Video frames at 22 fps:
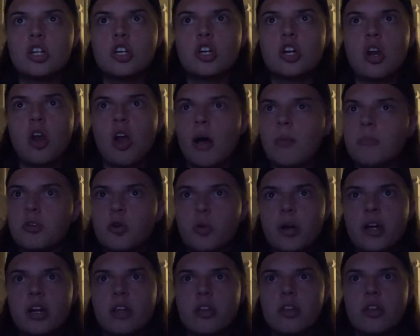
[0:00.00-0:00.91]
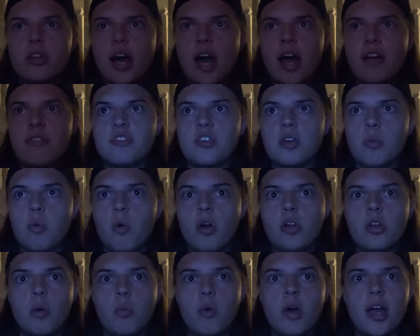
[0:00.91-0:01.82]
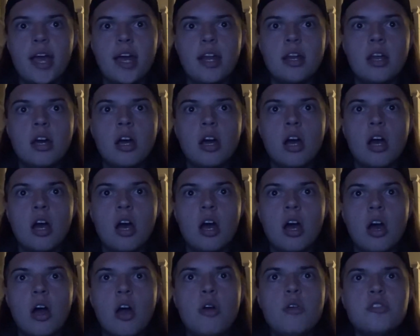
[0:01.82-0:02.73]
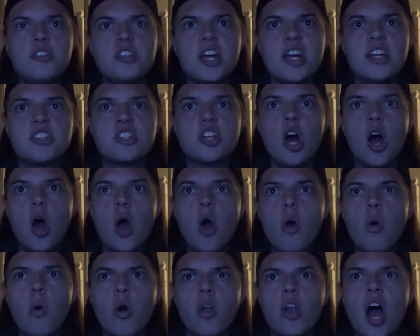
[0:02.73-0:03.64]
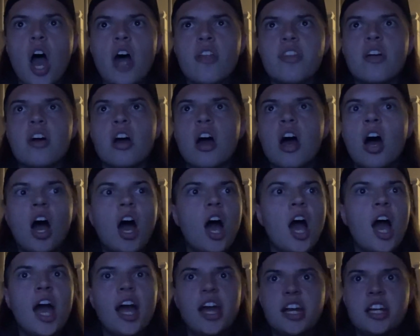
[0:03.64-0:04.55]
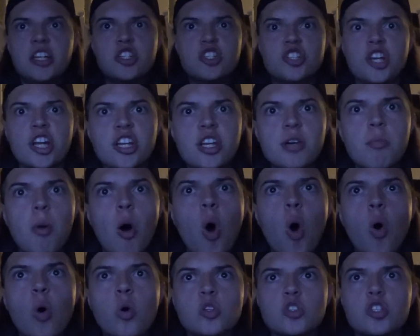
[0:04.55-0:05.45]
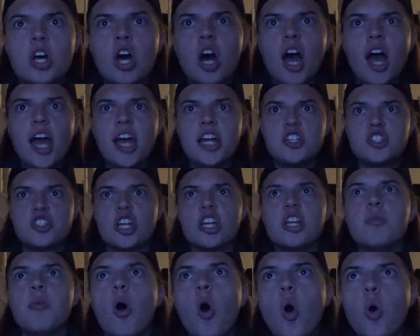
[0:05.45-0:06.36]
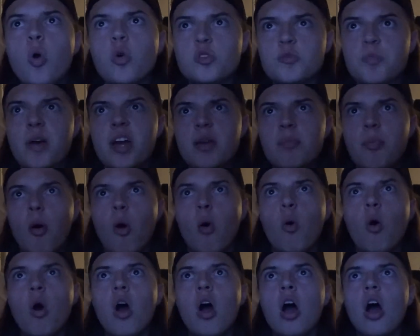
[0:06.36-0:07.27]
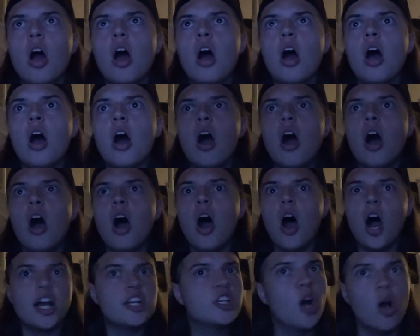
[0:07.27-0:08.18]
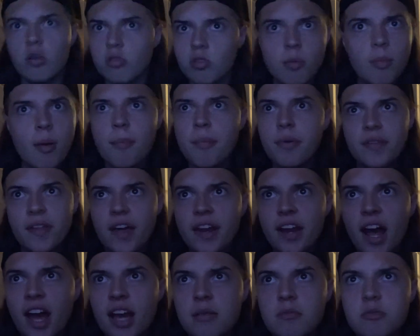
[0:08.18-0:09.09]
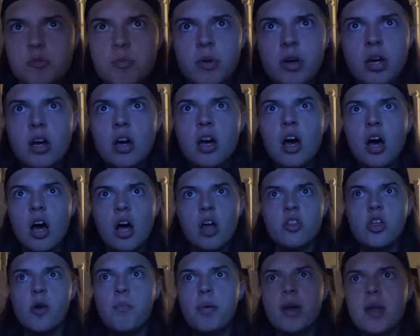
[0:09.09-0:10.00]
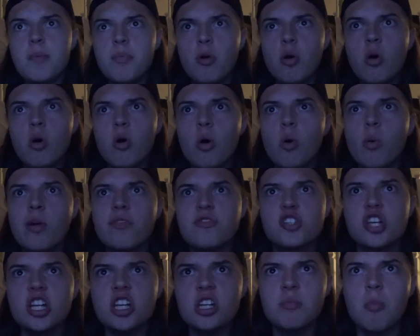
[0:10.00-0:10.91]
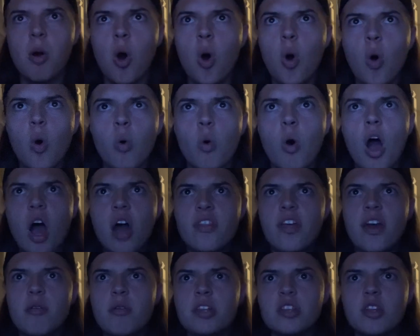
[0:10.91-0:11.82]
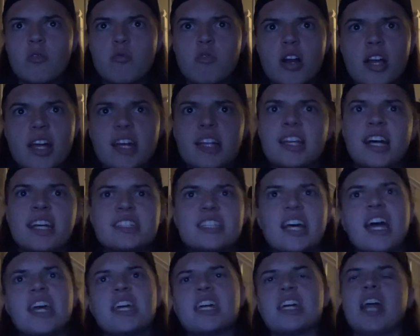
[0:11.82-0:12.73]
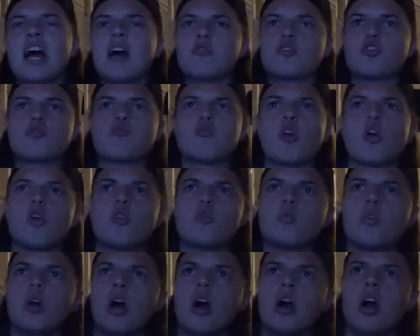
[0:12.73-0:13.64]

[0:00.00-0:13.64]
Climb quicker than that if you want to win. Who's this? Who on earth? It's Jinder Mahal's. It's Jinder Mahal's people. I can't remember their names, but the people who are with Jinder Mahal, they're in the ring and they're taking out Drew.